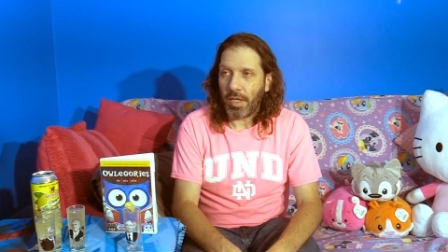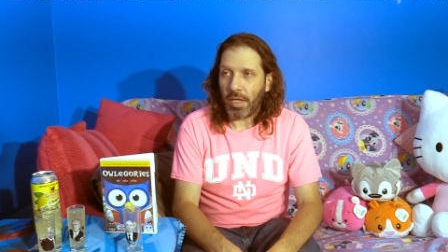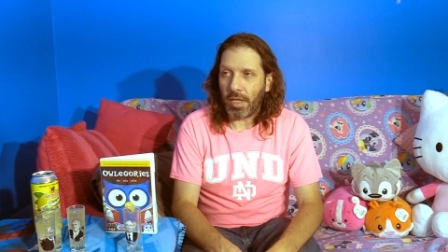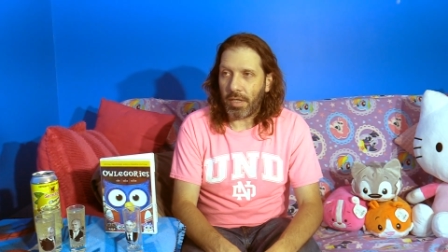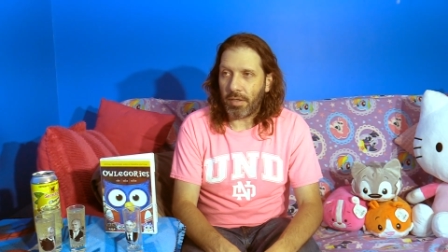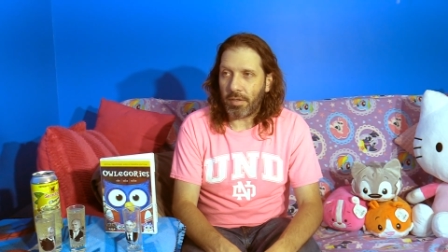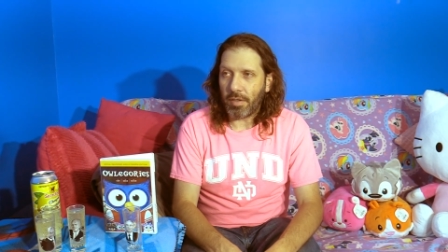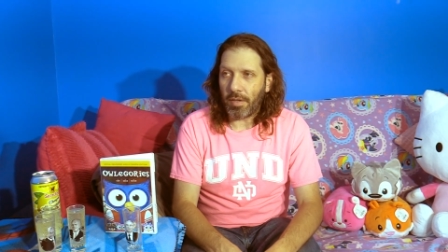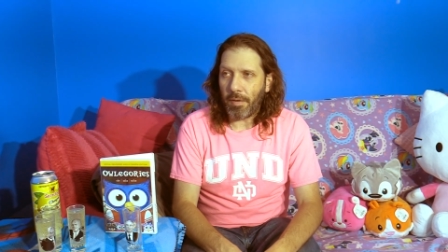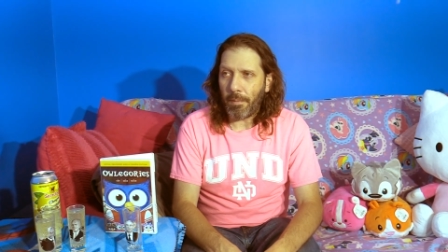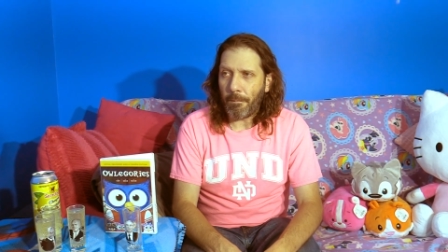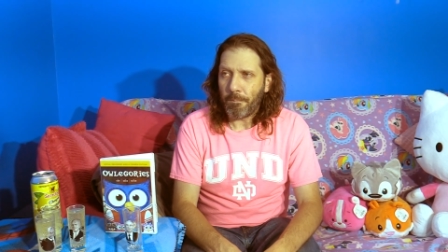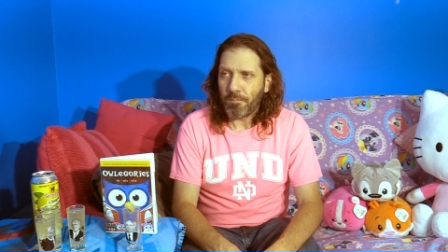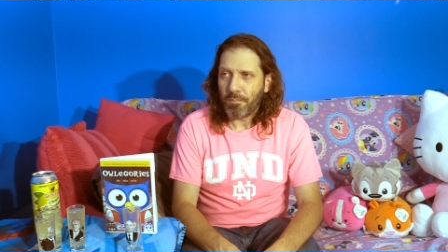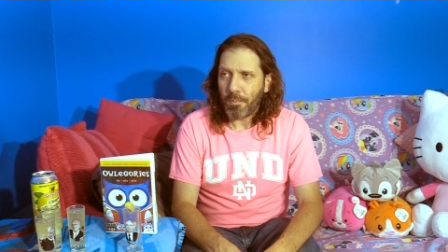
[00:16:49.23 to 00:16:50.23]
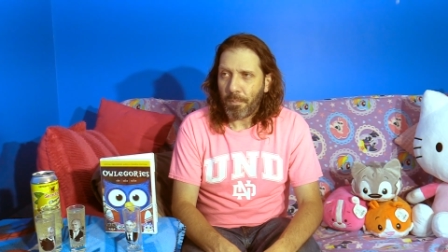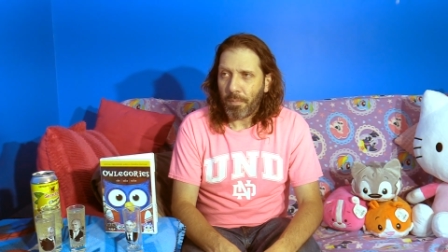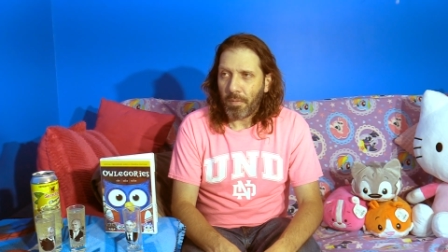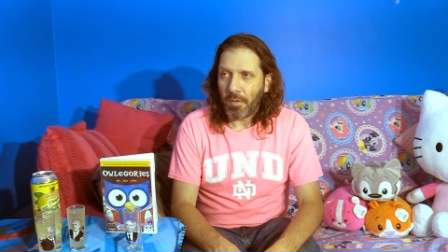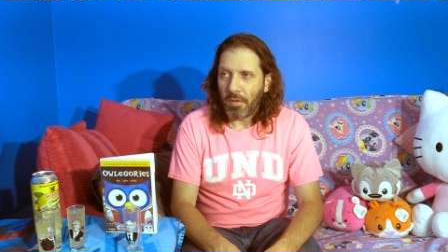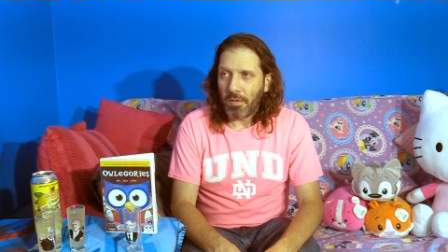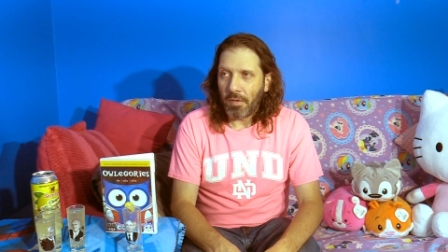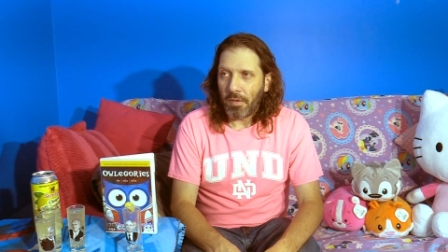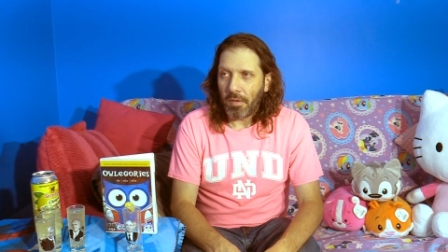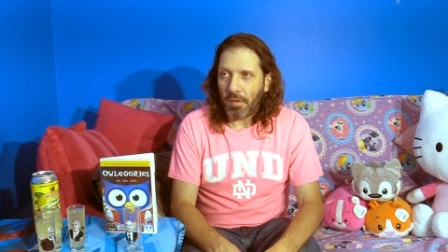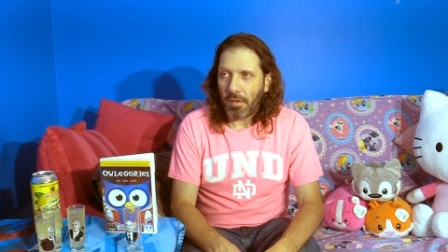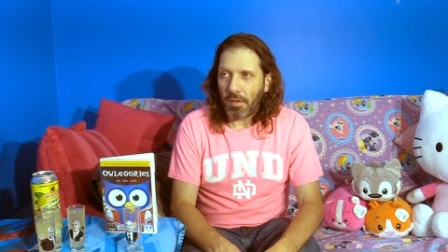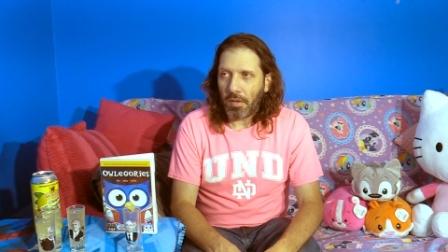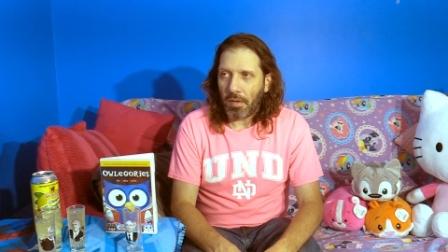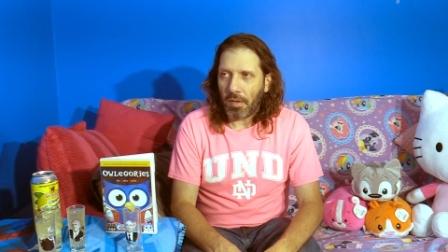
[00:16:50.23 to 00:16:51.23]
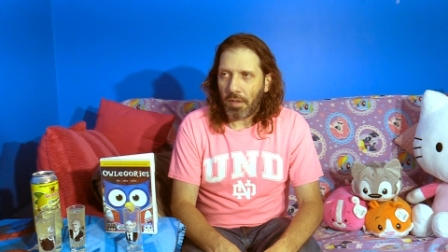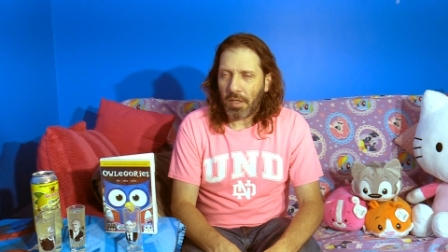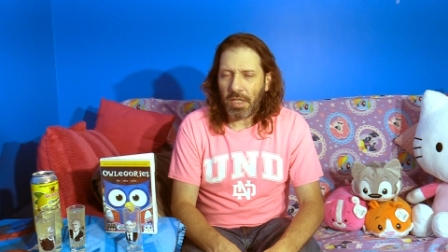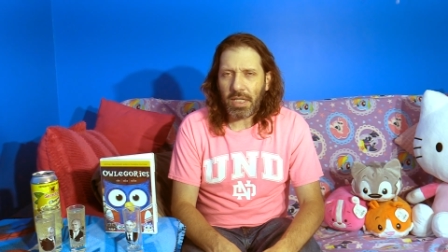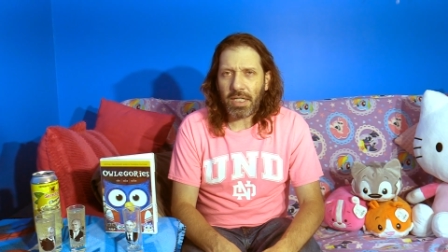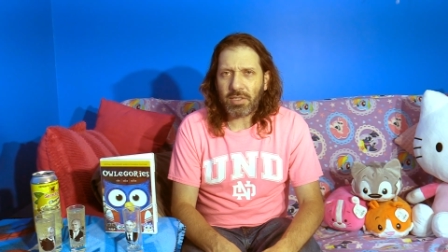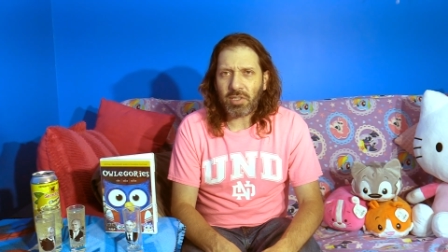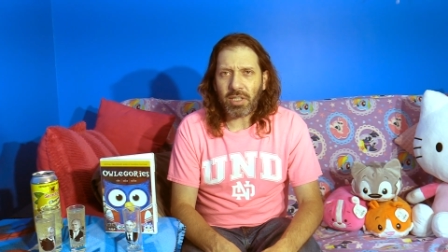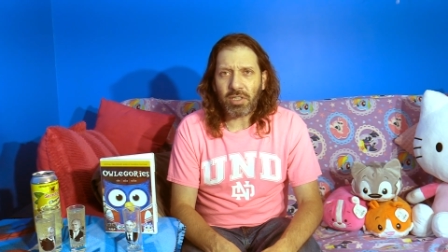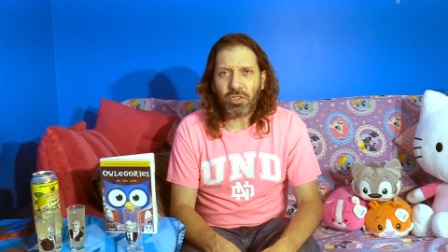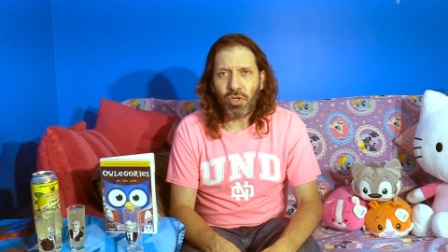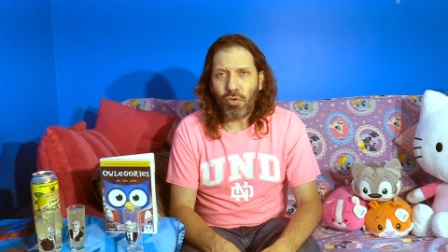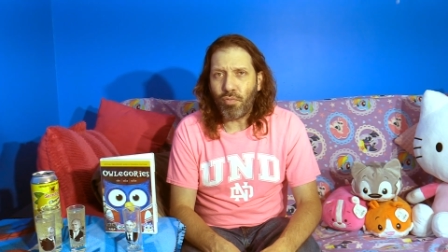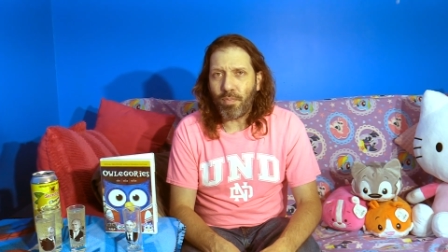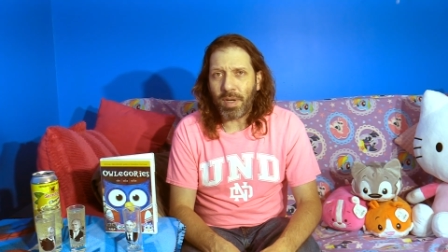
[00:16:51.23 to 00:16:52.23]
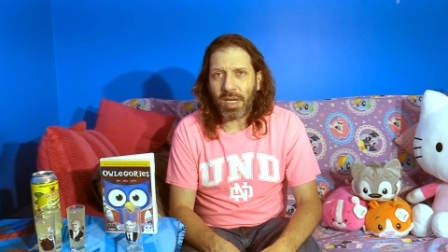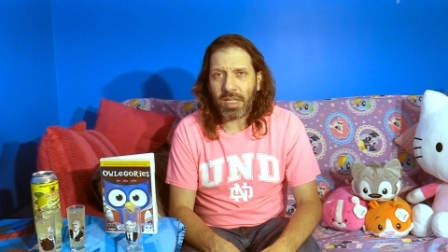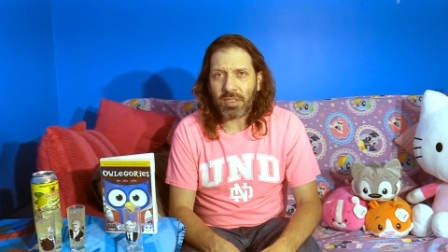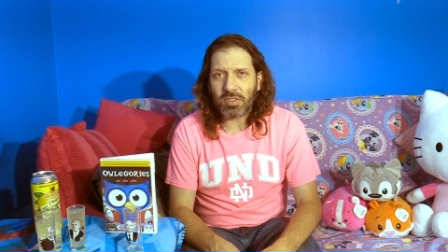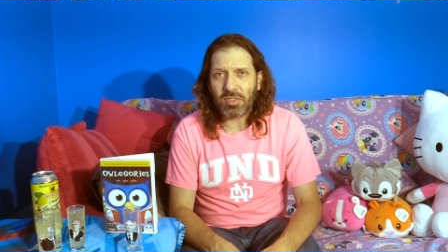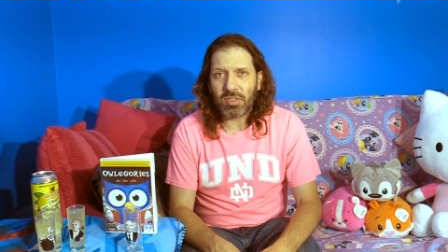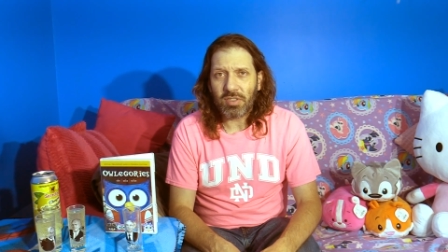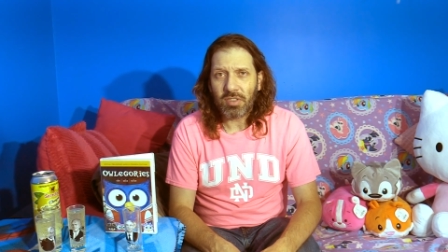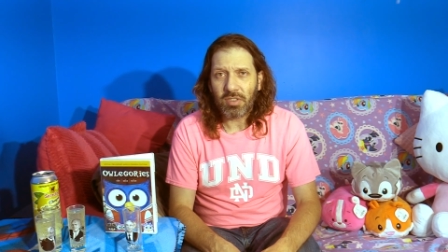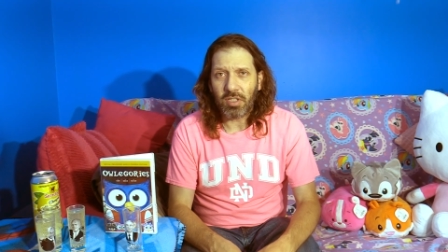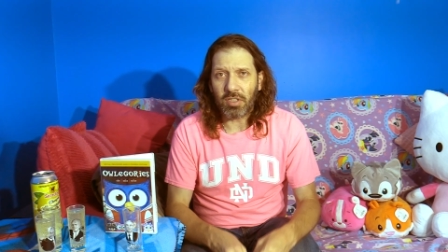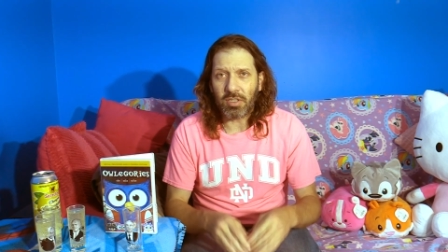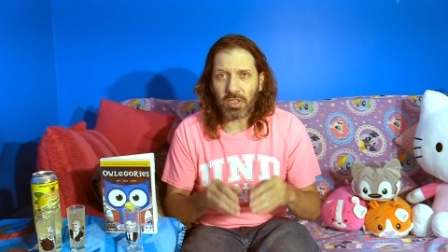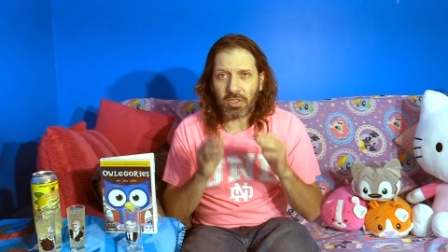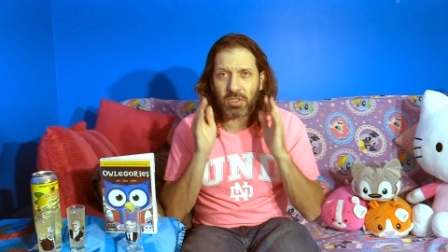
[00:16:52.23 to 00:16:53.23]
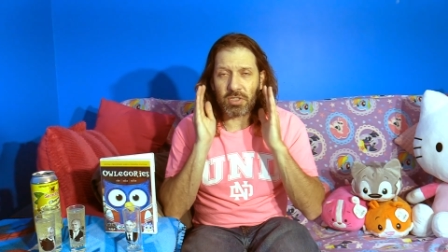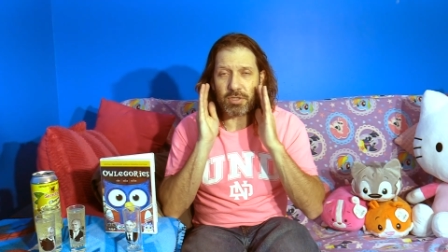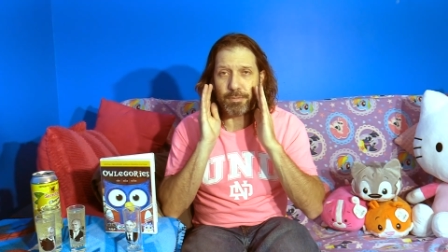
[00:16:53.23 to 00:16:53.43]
And uh, he gets like two minutes to just